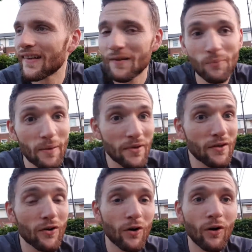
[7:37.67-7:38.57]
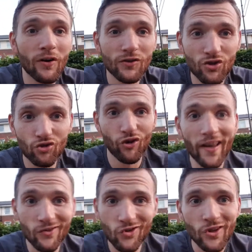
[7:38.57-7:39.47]
Maybe your
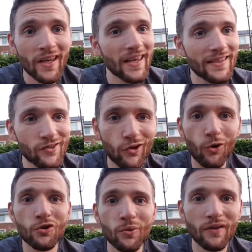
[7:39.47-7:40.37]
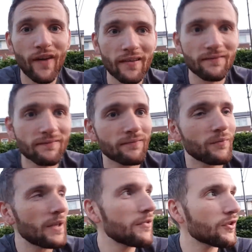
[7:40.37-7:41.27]
stretch is to go to an event.
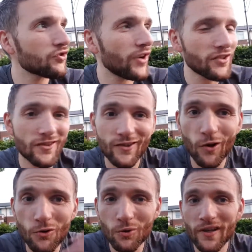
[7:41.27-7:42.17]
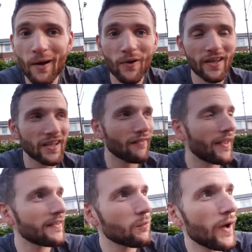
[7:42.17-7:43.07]
Maybe your stretch is to go to a networking
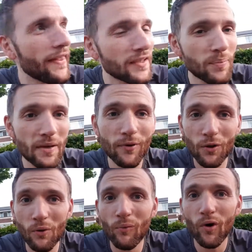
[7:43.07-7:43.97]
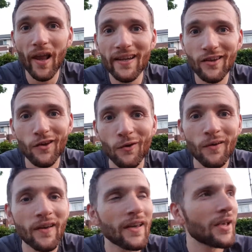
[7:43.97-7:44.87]
event where there's people who are more like you.
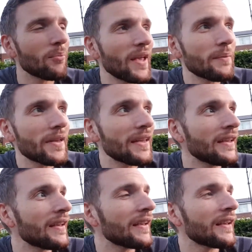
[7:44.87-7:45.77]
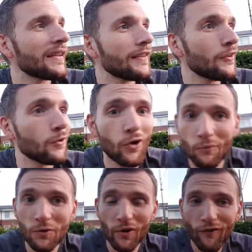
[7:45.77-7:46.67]
Maybe you come
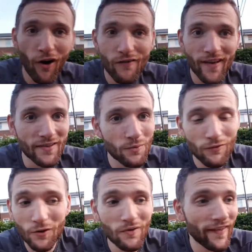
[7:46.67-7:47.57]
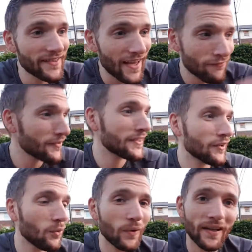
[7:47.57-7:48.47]
to one of our events. We would do events every
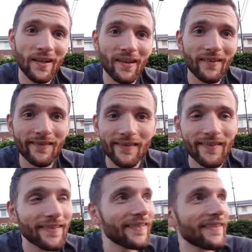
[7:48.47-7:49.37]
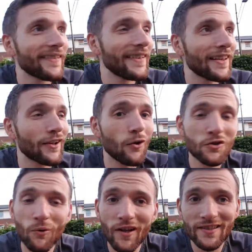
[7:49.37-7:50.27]
single week. You can go
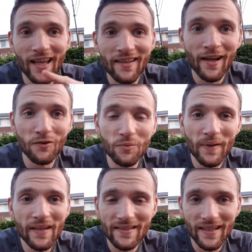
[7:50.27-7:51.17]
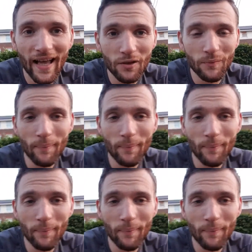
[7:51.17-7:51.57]
to our Standout Speakers Academy